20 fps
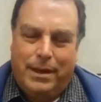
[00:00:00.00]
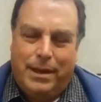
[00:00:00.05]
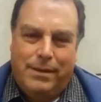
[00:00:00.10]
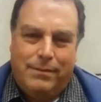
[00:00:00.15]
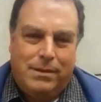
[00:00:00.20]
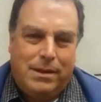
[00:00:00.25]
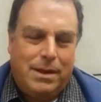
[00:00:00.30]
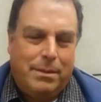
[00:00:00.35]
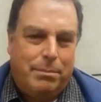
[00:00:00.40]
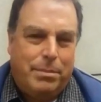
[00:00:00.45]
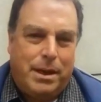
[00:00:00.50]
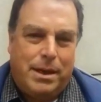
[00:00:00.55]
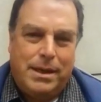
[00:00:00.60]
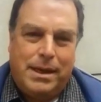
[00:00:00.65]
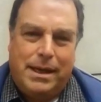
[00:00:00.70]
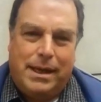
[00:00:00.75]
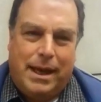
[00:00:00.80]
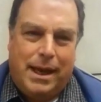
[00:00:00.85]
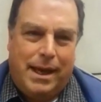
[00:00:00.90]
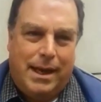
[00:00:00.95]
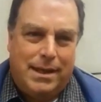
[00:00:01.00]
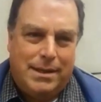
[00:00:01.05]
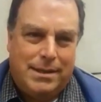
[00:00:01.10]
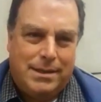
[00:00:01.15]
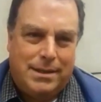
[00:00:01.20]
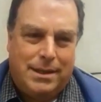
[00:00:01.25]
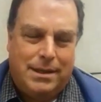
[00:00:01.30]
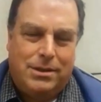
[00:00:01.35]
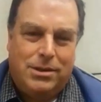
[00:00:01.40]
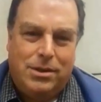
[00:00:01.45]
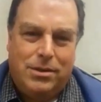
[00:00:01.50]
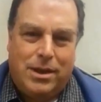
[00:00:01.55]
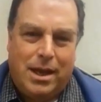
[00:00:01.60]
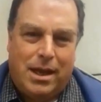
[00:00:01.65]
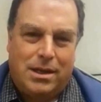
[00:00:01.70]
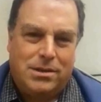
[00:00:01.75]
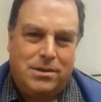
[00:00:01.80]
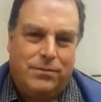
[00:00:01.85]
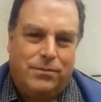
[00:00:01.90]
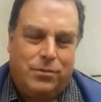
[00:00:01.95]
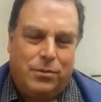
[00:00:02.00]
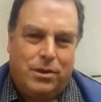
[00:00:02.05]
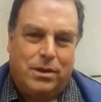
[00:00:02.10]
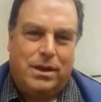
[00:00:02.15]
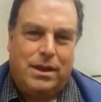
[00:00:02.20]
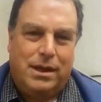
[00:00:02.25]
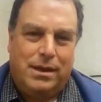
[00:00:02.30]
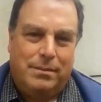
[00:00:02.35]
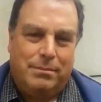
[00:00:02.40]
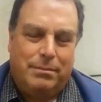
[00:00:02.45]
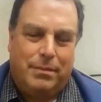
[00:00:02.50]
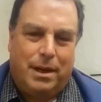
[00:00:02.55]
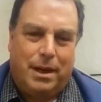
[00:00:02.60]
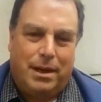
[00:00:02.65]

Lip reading: even the Bundy case, the 2014